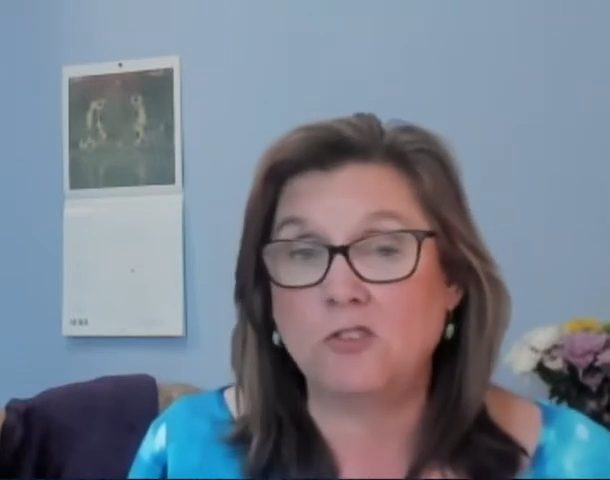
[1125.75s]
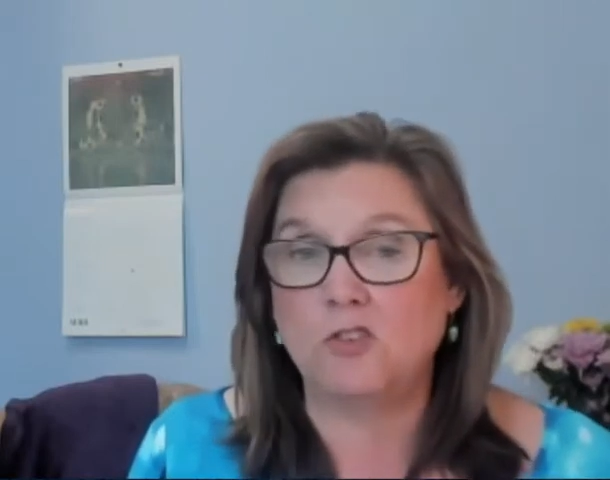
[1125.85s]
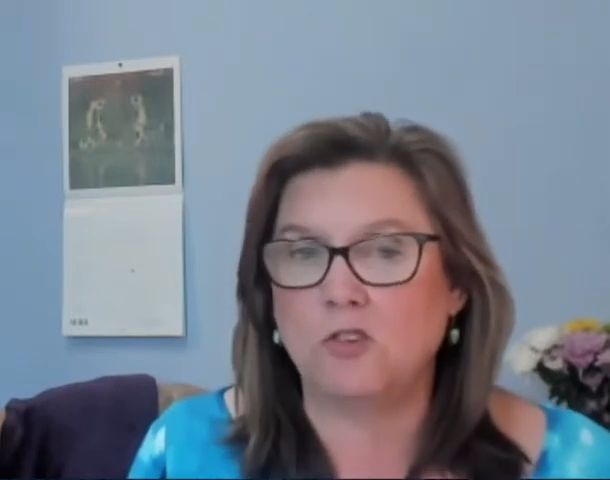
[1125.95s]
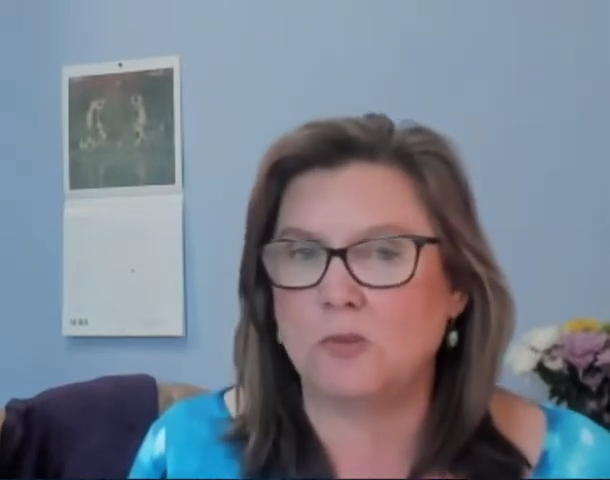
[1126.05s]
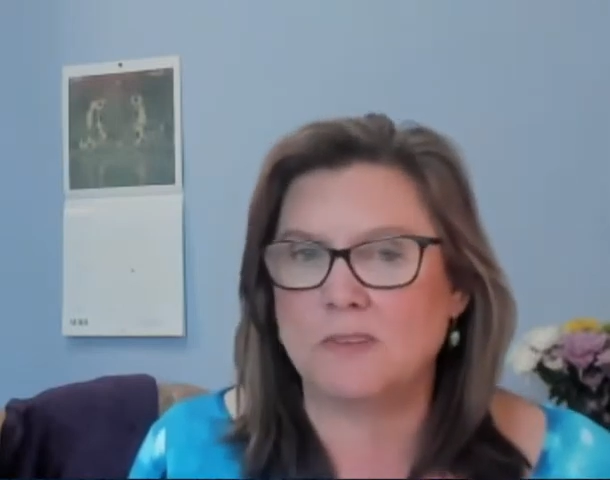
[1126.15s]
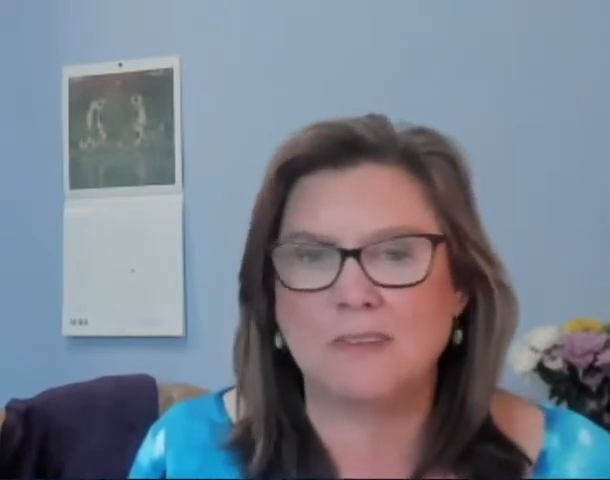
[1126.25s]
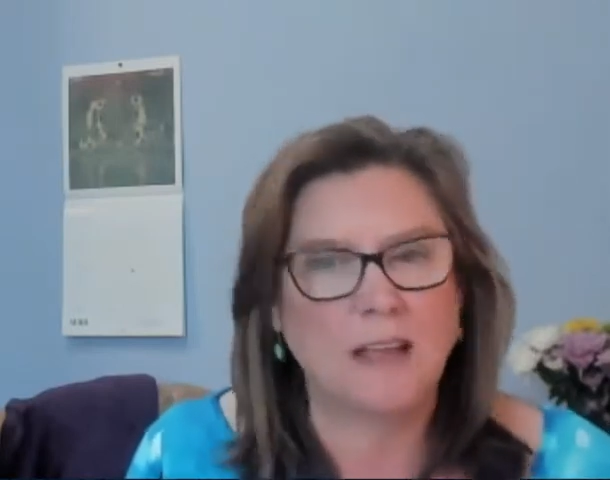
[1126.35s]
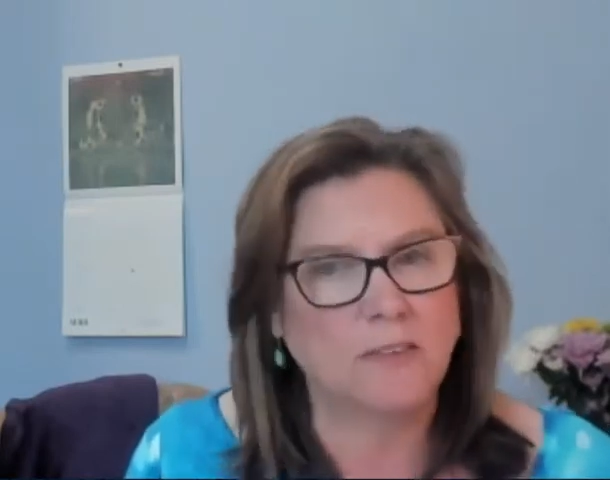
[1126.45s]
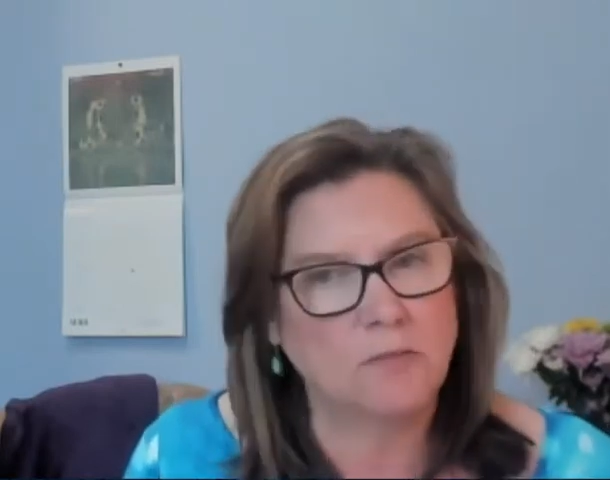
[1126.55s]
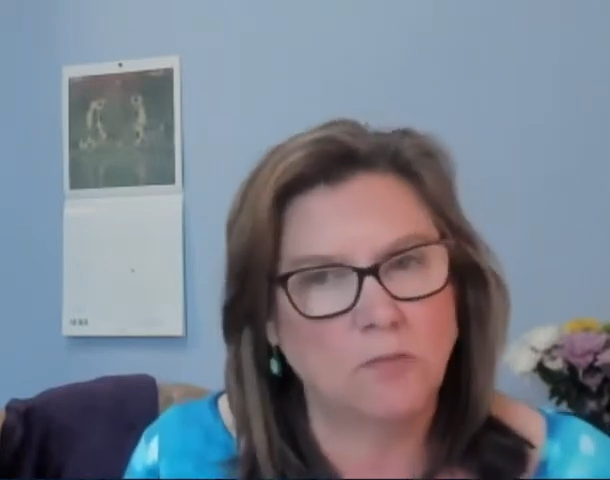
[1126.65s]
to you is
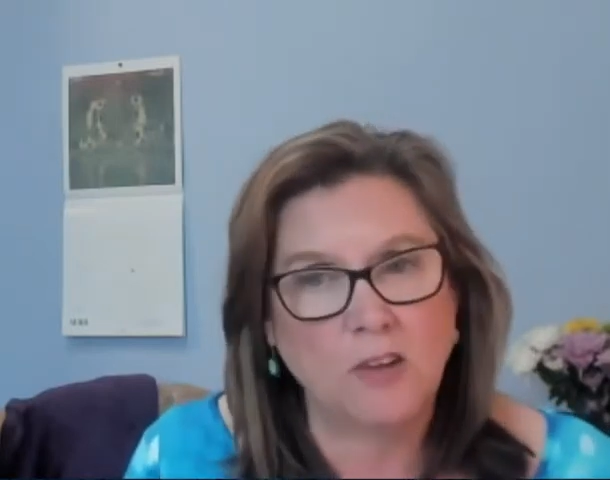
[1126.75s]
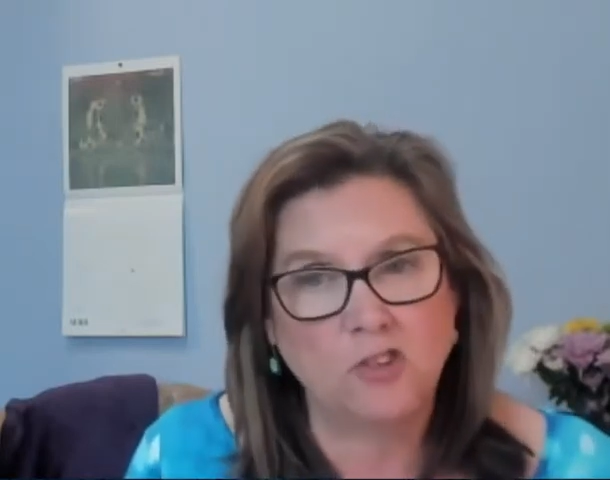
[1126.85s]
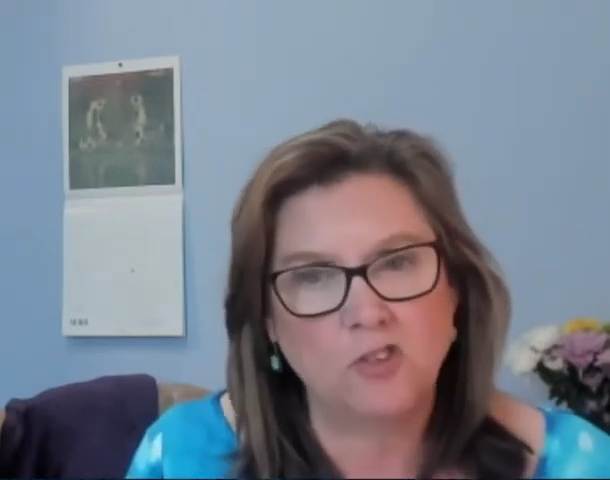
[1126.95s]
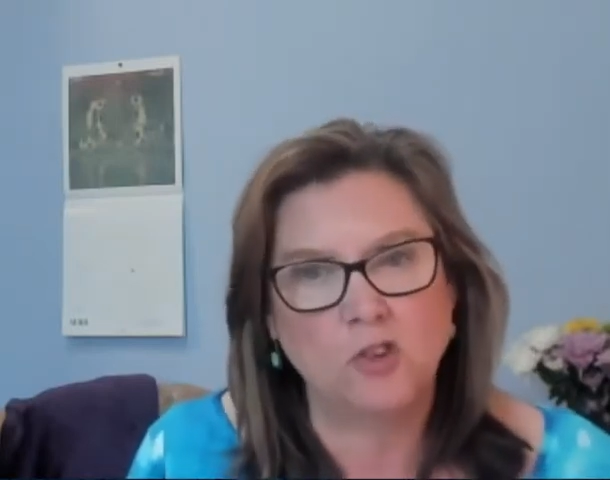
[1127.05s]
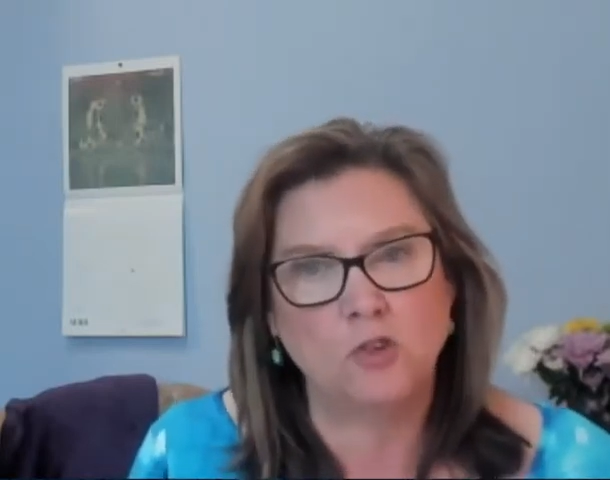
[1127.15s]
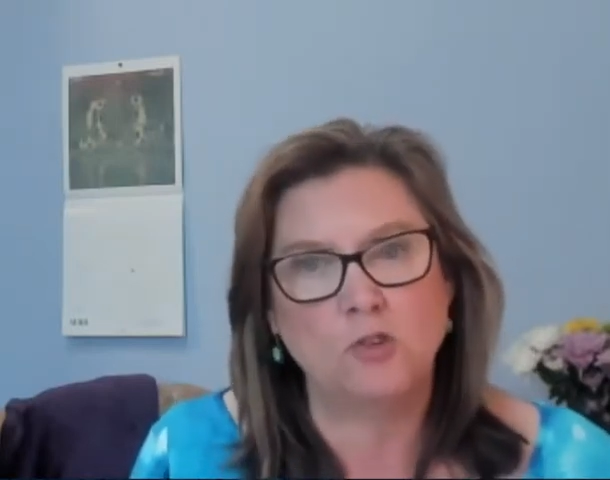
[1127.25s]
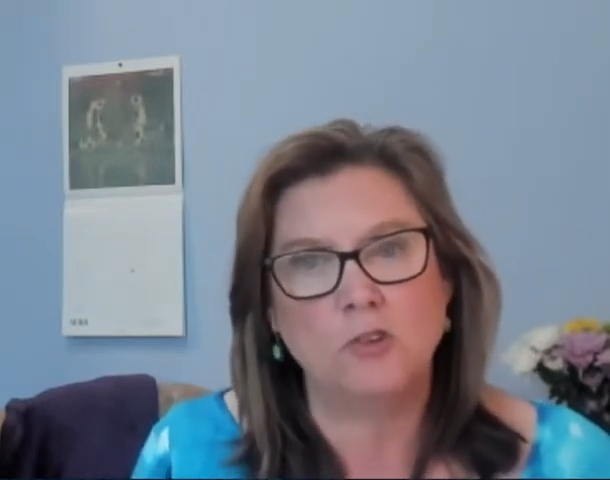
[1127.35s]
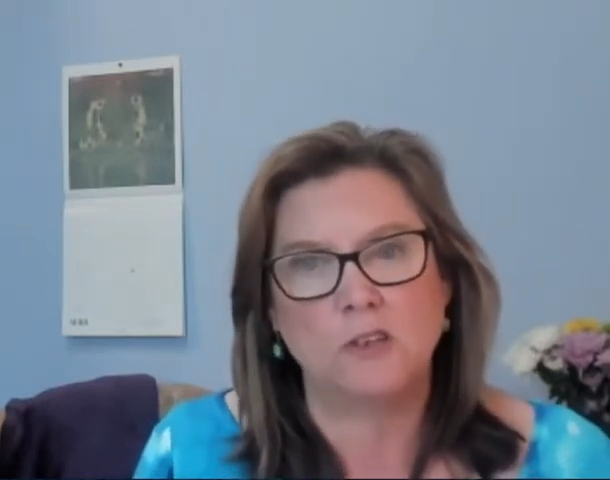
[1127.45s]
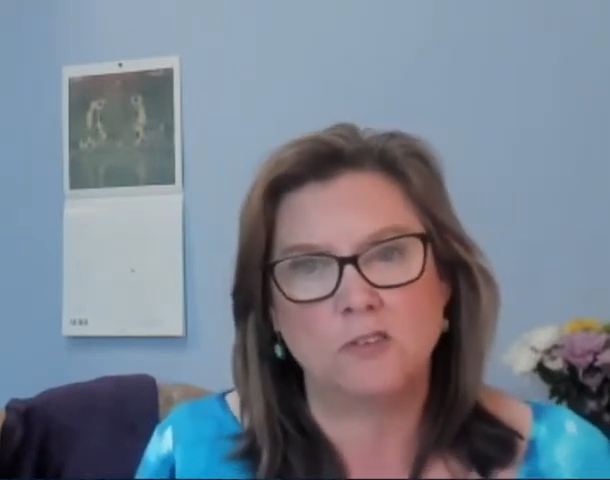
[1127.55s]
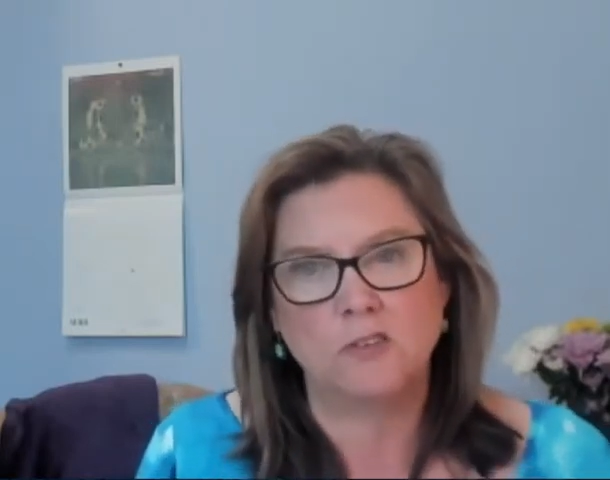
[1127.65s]
not to rush into
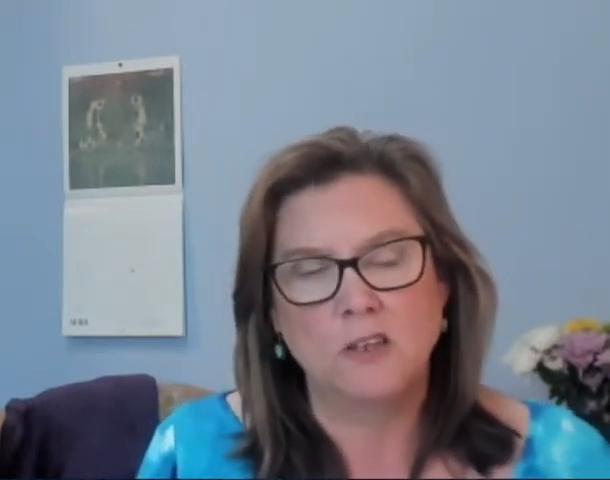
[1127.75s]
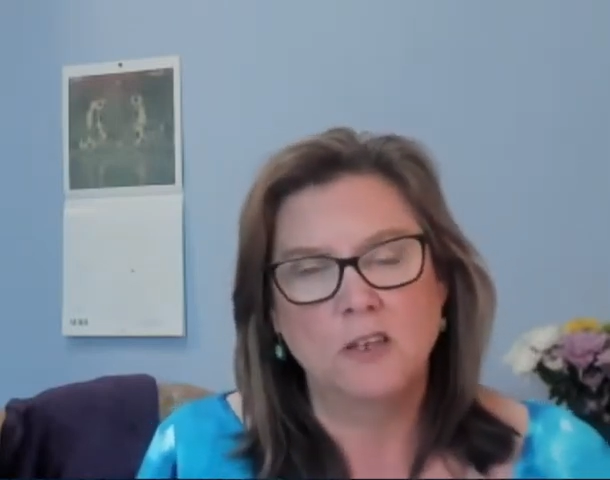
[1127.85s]
newness,